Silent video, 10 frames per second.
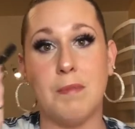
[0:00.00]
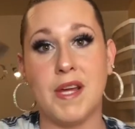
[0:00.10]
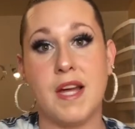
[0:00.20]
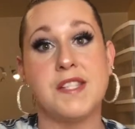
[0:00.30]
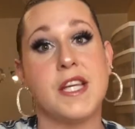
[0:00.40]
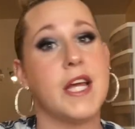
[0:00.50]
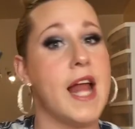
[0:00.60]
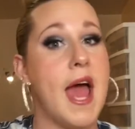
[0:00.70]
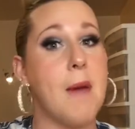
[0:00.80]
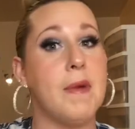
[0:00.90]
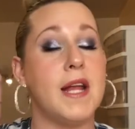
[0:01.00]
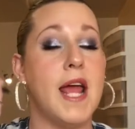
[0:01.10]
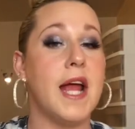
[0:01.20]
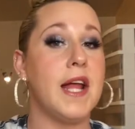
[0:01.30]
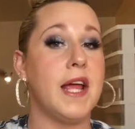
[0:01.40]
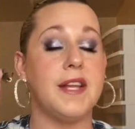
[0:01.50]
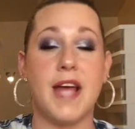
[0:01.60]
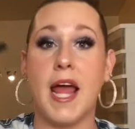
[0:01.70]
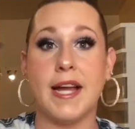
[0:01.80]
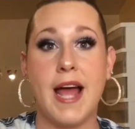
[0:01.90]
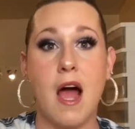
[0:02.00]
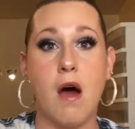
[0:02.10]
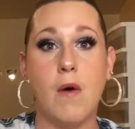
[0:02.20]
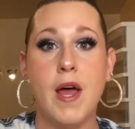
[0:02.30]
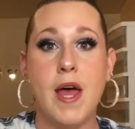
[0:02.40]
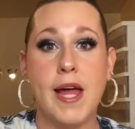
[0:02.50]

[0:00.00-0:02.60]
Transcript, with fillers: because it could happen any day now.